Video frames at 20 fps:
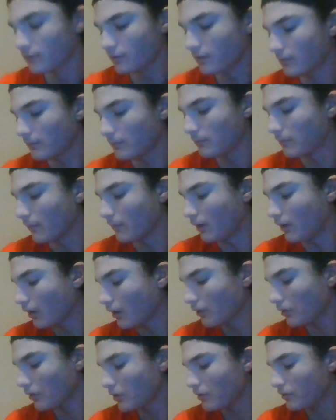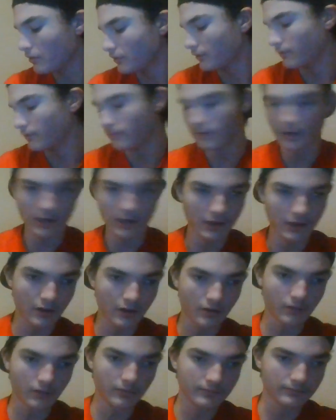tomorrow's
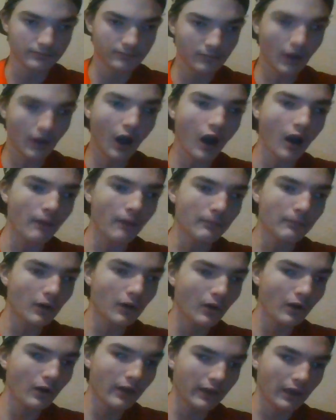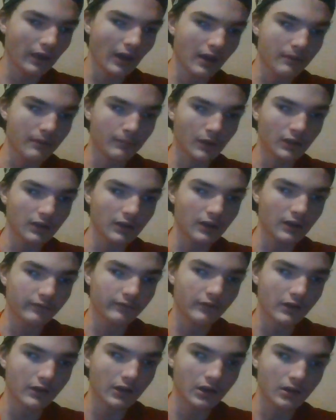video, aka
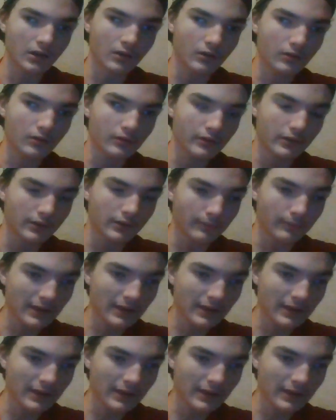Monday's video, the